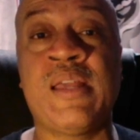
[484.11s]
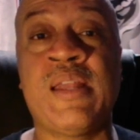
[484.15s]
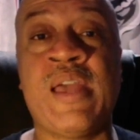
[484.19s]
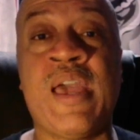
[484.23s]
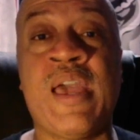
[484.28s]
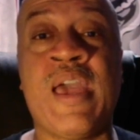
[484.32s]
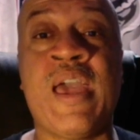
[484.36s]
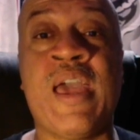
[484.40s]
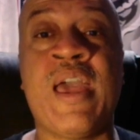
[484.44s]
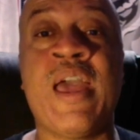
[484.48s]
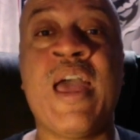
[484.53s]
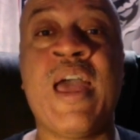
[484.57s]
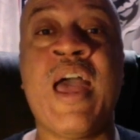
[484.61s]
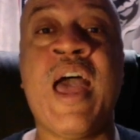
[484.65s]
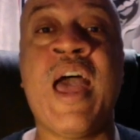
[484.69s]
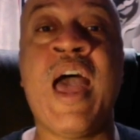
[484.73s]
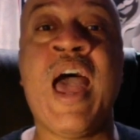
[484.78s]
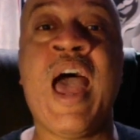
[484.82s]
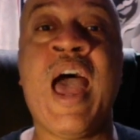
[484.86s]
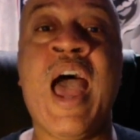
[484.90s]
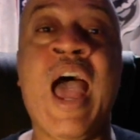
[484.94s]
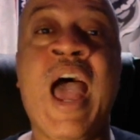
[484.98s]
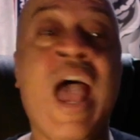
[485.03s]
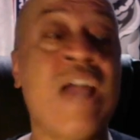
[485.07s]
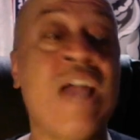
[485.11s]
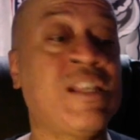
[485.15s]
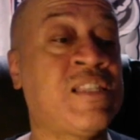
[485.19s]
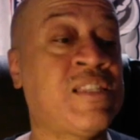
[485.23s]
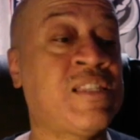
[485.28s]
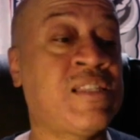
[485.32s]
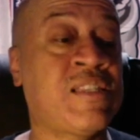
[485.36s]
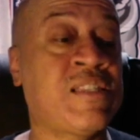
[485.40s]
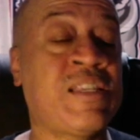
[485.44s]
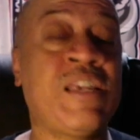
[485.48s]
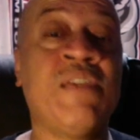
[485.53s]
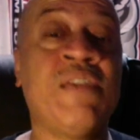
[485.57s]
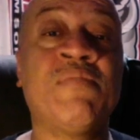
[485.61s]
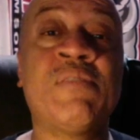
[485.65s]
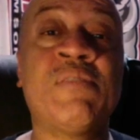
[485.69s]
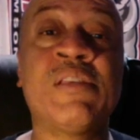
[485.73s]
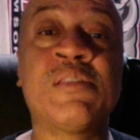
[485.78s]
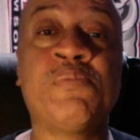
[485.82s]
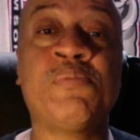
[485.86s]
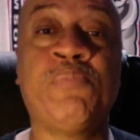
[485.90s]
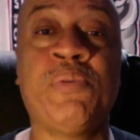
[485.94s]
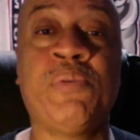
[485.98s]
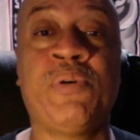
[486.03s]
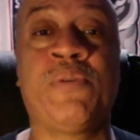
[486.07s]
that I give this
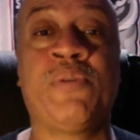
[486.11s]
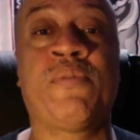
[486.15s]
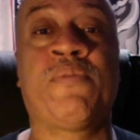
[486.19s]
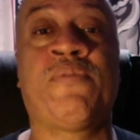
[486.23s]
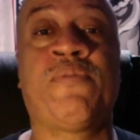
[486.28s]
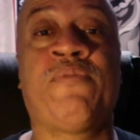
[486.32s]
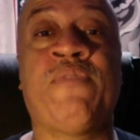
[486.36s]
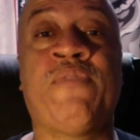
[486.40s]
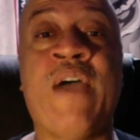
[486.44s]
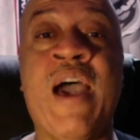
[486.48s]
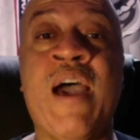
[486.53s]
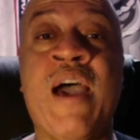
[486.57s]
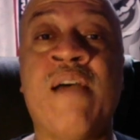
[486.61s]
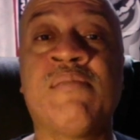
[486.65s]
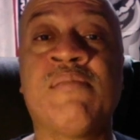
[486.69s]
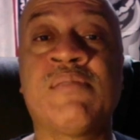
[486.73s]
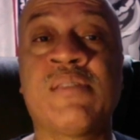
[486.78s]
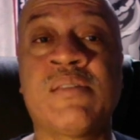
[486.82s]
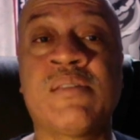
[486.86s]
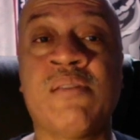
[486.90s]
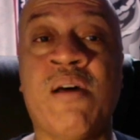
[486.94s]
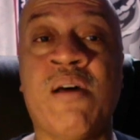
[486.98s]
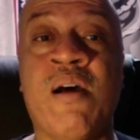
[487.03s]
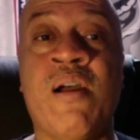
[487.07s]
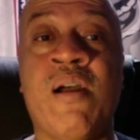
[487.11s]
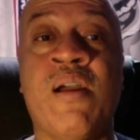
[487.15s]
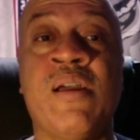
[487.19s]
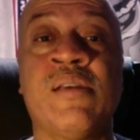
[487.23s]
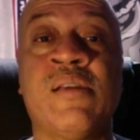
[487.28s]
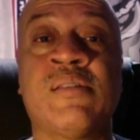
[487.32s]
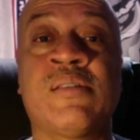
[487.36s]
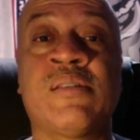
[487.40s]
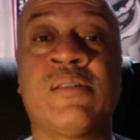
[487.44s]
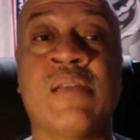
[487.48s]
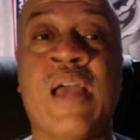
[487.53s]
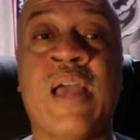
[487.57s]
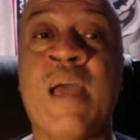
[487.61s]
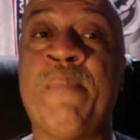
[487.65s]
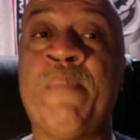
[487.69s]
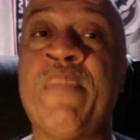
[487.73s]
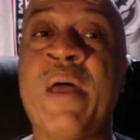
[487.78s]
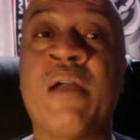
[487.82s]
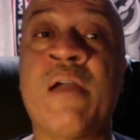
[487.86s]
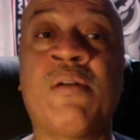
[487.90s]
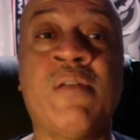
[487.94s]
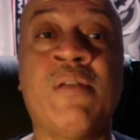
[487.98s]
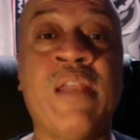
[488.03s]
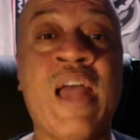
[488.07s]
book five stars. I'm
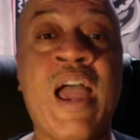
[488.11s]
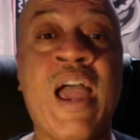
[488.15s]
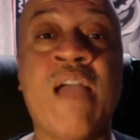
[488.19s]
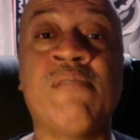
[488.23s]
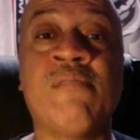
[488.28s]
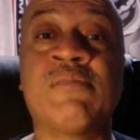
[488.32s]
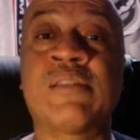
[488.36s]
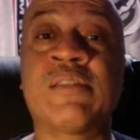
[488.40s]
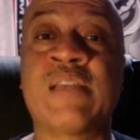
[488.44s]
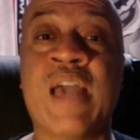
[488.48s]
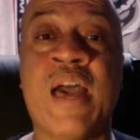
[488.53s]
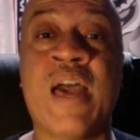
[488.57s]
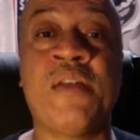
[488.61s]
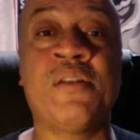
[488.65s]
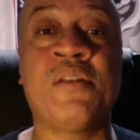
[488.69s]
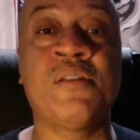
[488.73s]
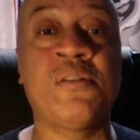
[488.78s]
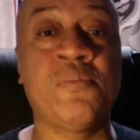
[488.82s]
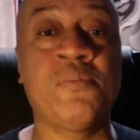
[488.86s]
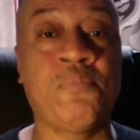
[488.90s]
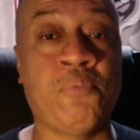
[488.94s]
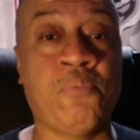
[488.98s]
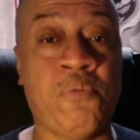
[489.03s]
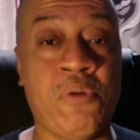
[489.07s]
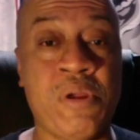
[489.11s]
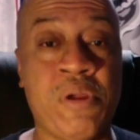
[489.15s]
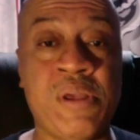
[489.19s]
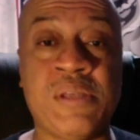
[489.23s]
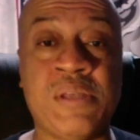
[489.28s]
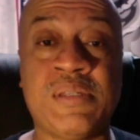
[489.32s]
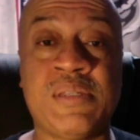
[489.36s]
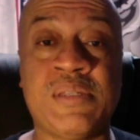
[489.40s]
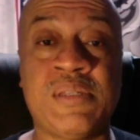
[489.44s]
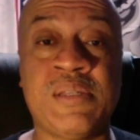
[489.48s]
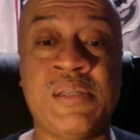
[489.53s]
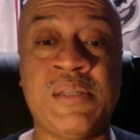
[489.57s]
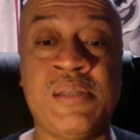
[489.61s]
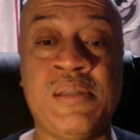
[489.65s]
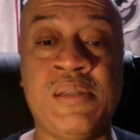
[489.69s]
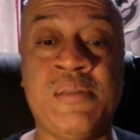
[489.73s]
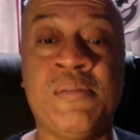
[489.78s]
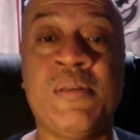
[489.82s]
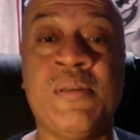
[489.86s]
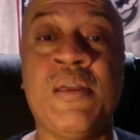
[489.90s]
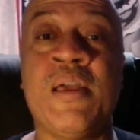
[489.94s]
not going to lie, it was kind of depressing.